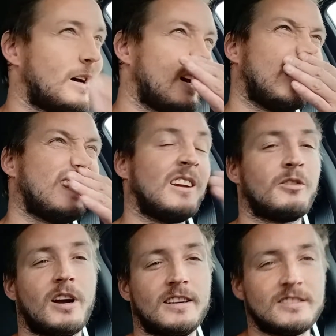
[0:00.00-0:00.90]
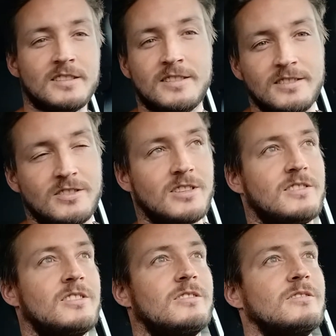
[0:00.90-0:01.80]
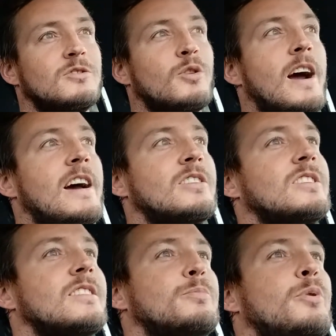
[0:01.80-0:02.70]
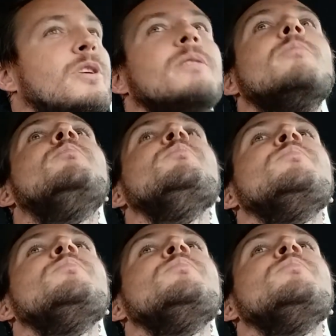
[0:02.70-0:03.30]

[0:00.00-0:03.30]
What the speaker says: I think Craigslist is just trash at this point.